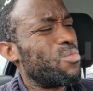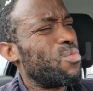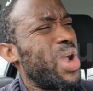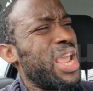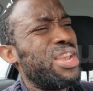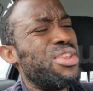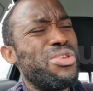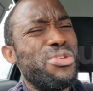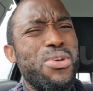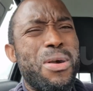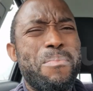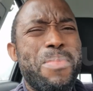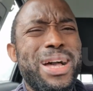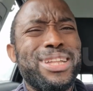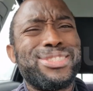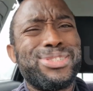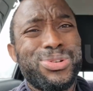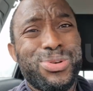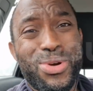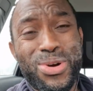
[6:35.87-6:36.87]
when you're
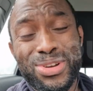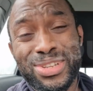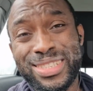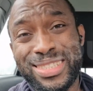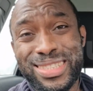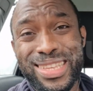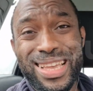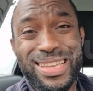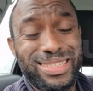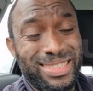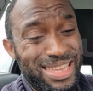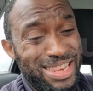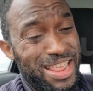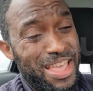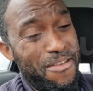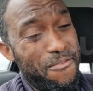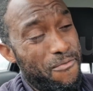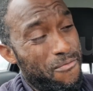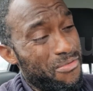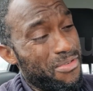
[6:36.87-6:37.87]
about to contest in
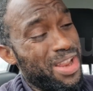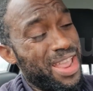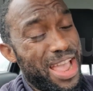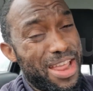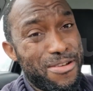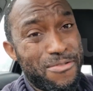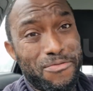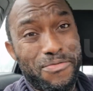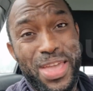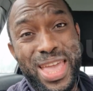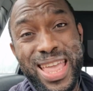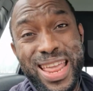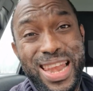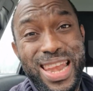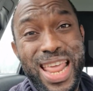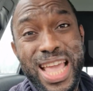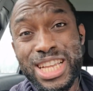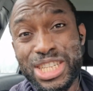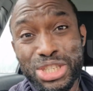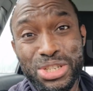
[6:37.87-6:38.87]
a free and fair
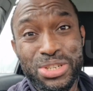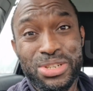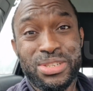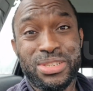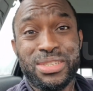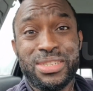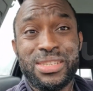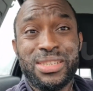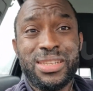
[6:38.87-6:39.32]
election.